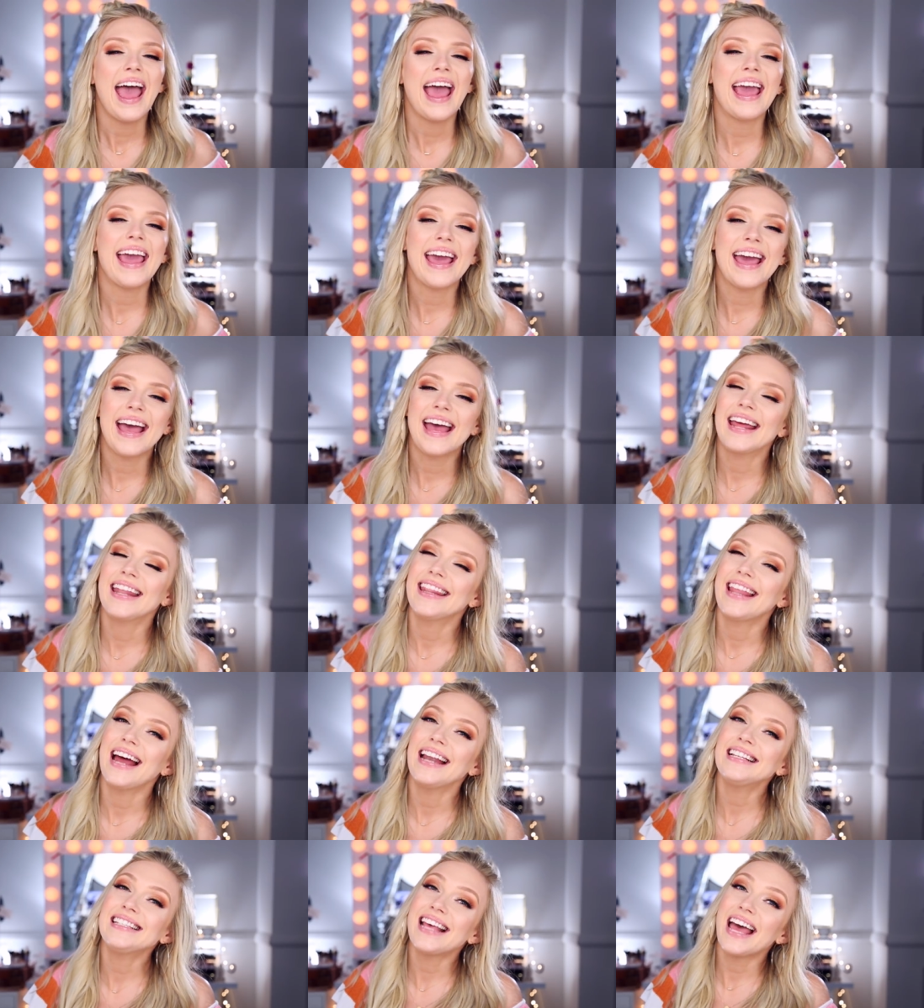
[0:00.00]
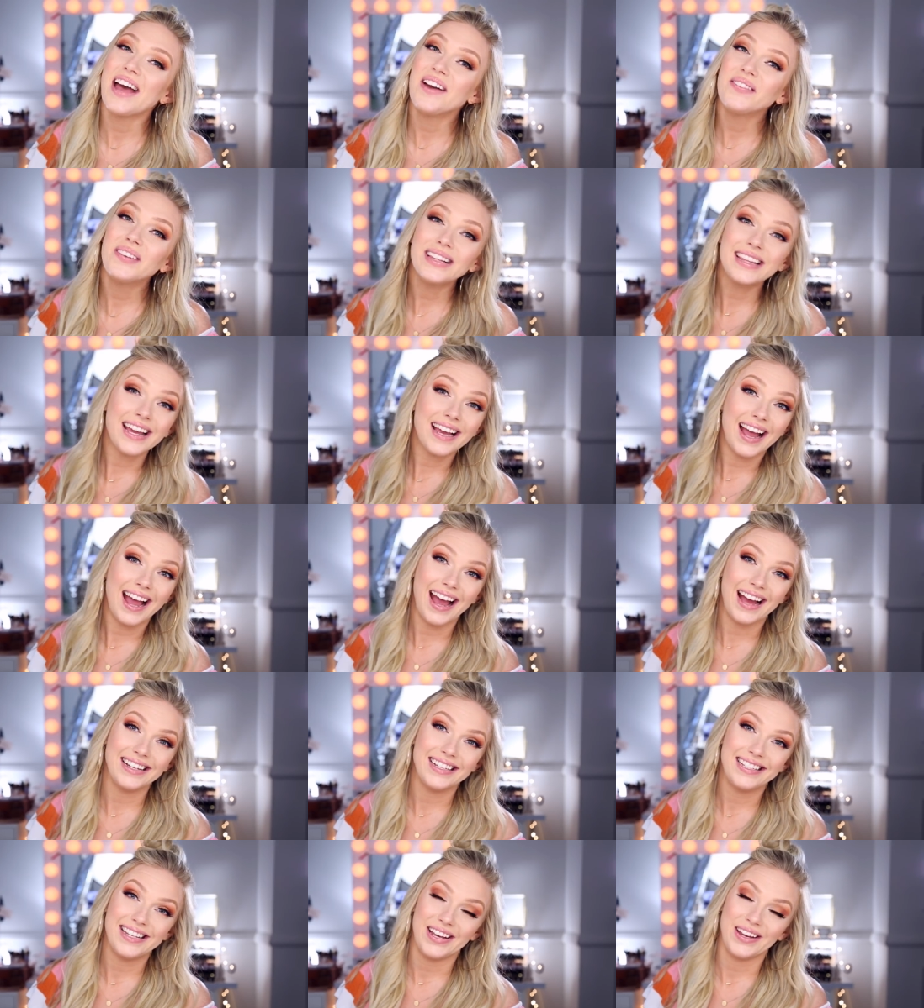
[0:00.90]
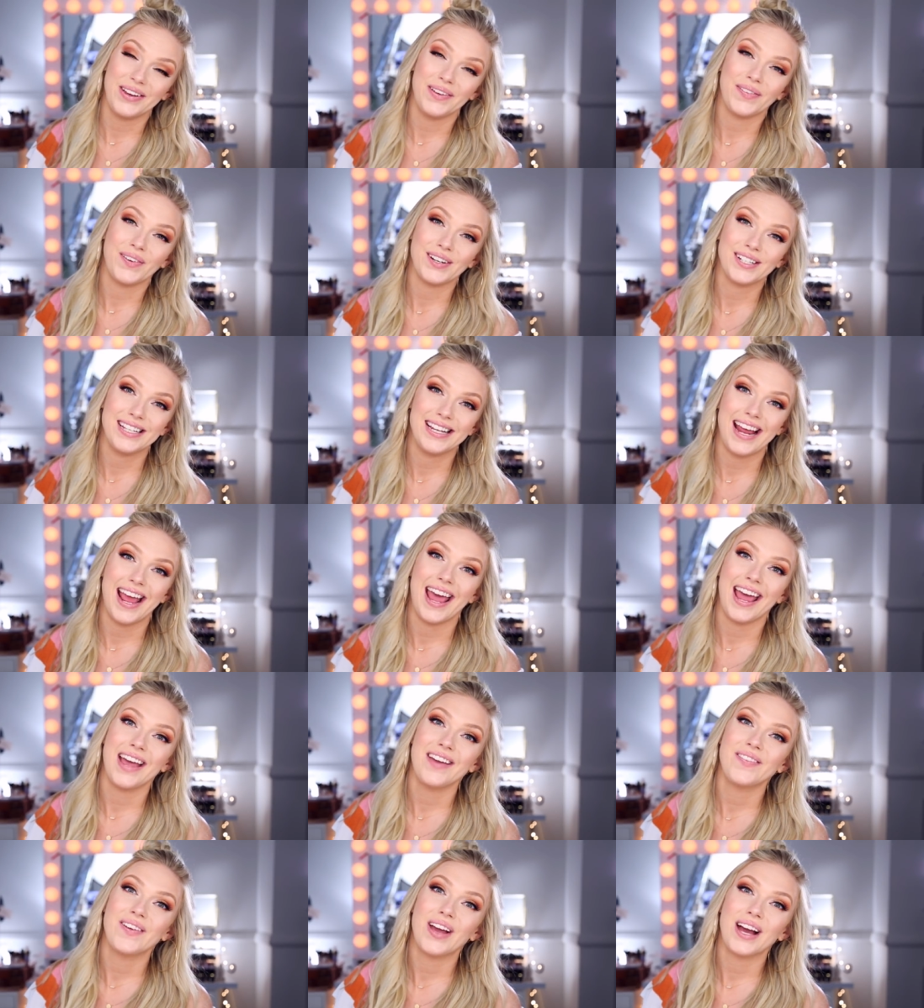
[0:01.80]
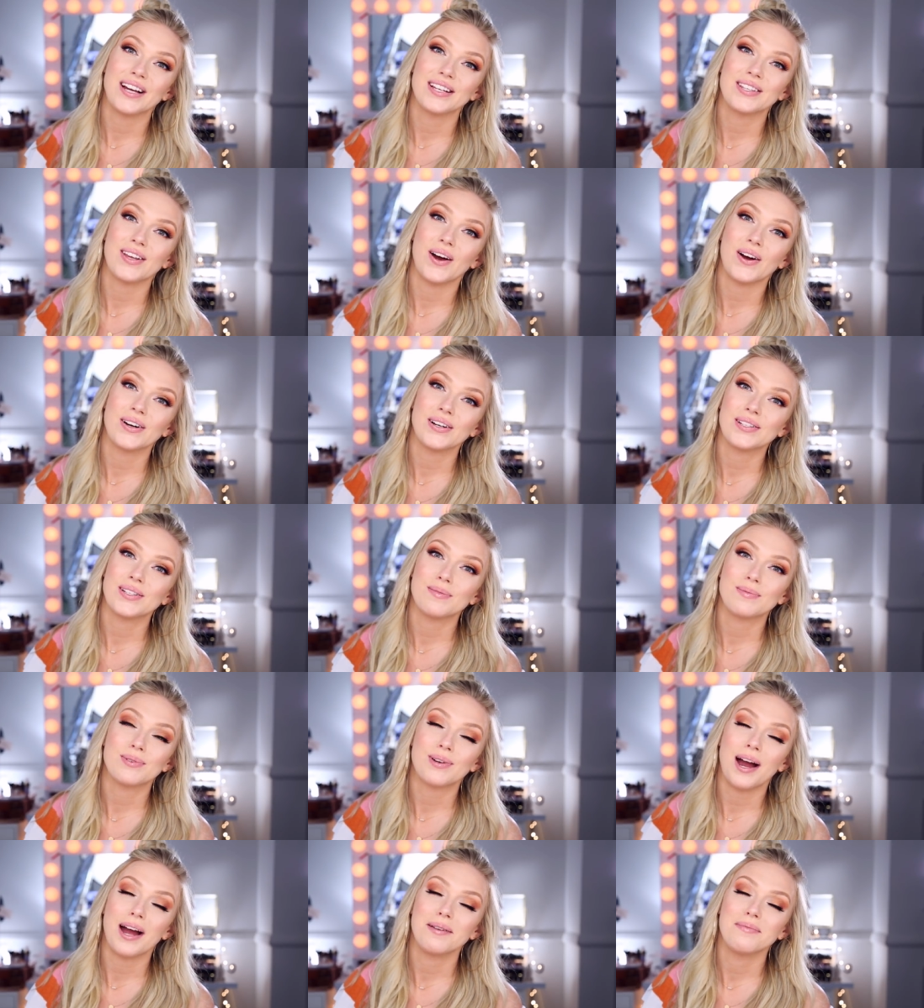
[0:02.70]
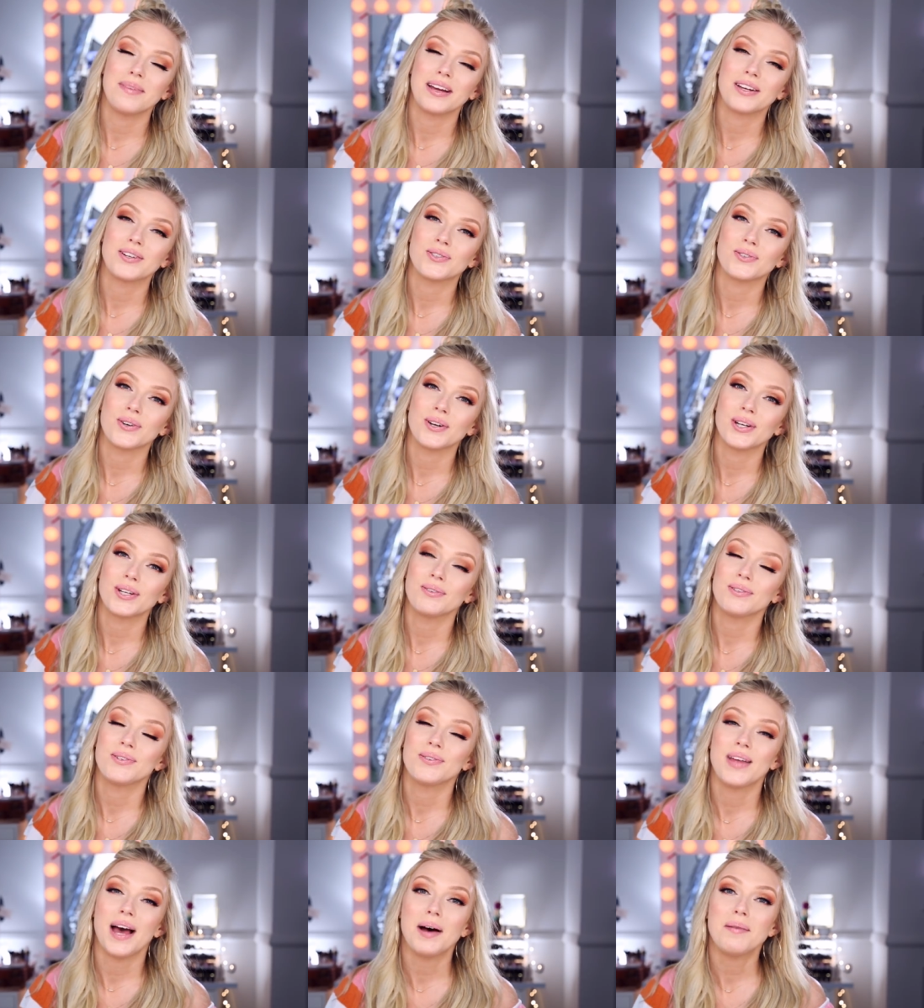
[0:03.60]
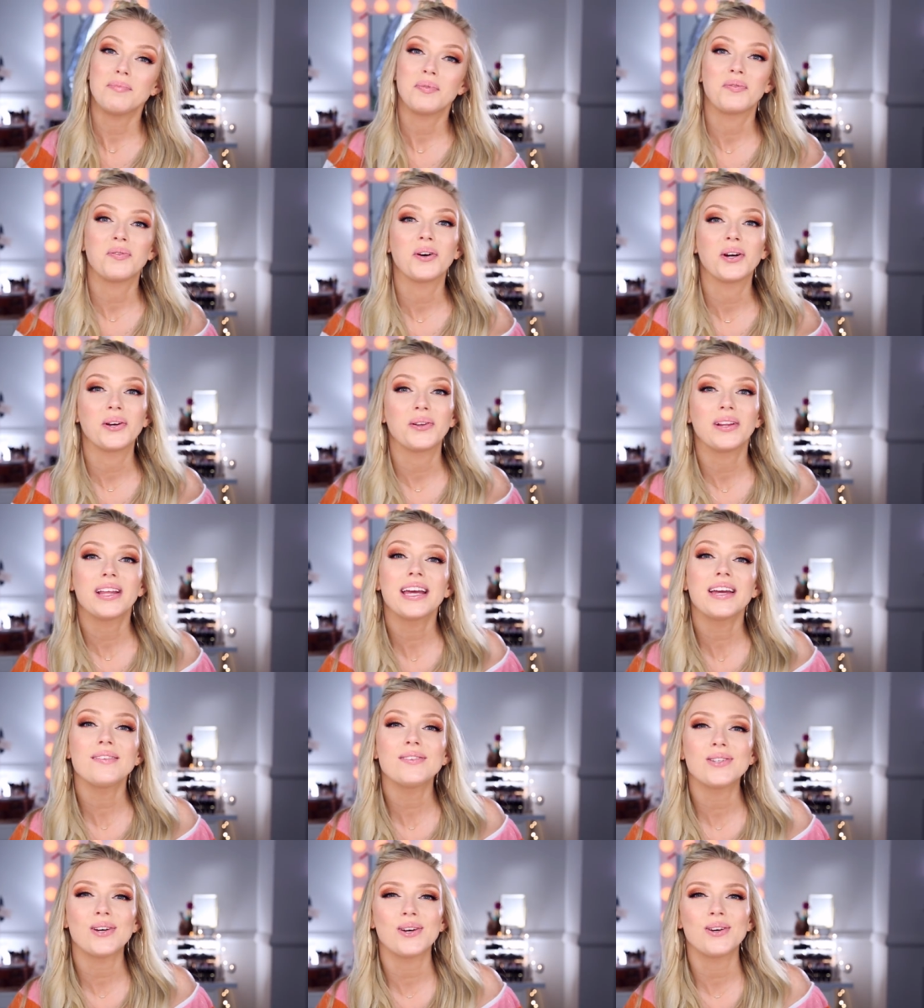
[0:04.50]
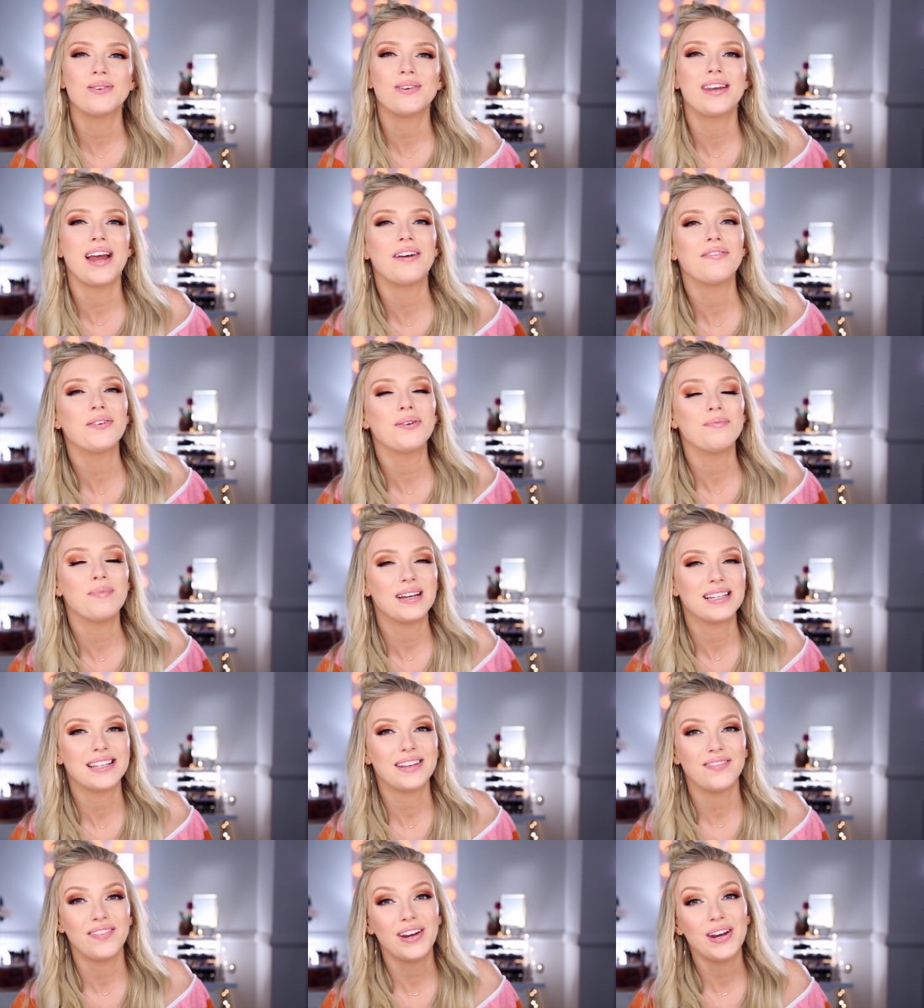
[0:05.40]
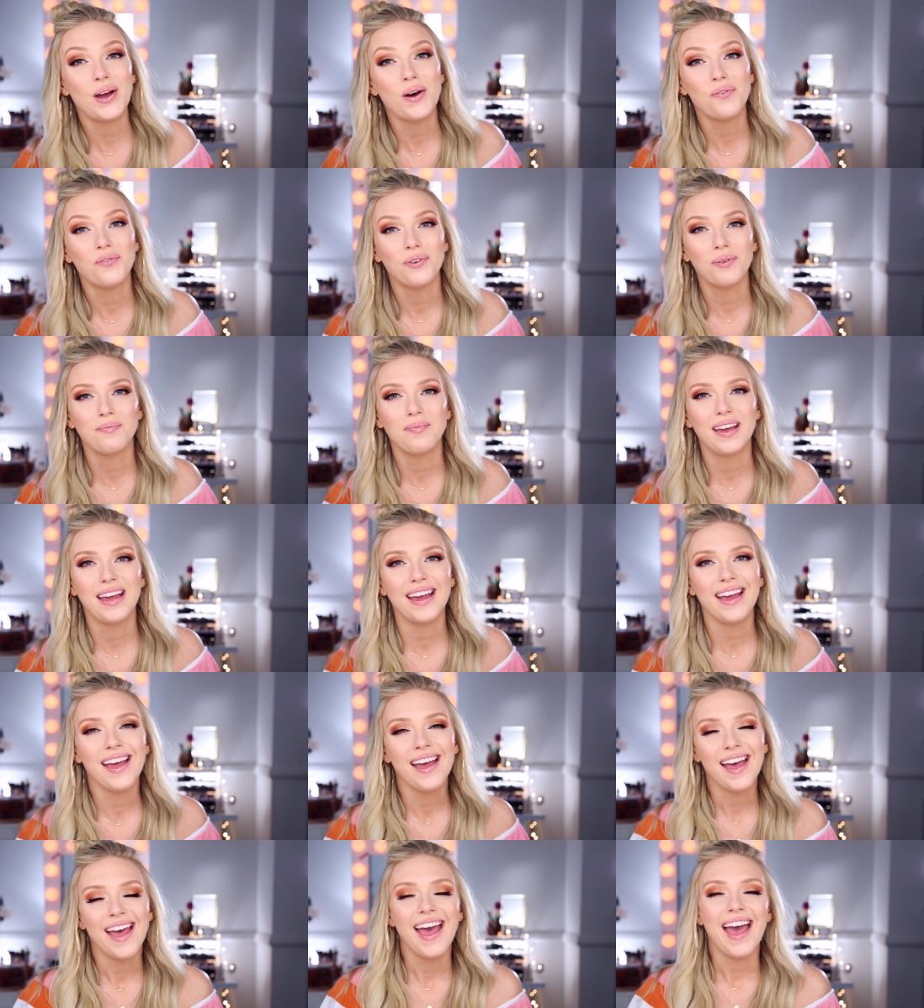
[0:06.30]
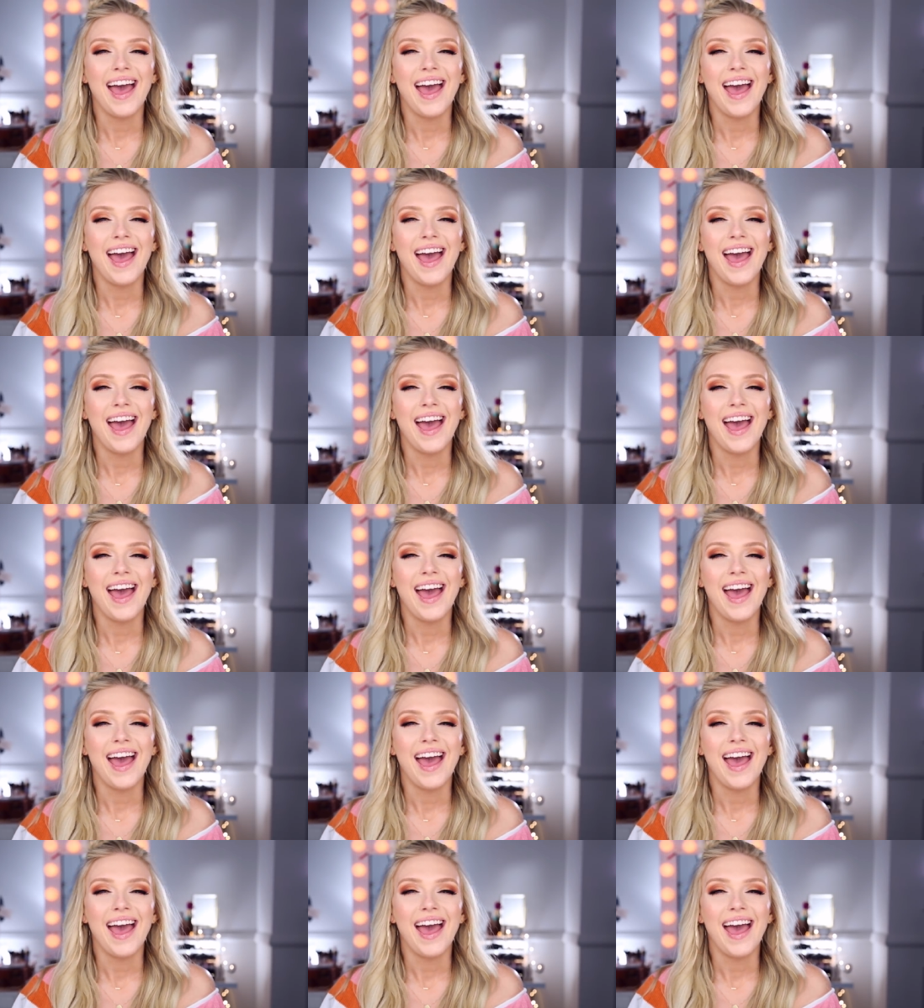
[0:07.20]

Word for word: And that is everything I had to tell you for today. If you guys aren't subscribed, make sure you do that before you leave so you never miss a video from me.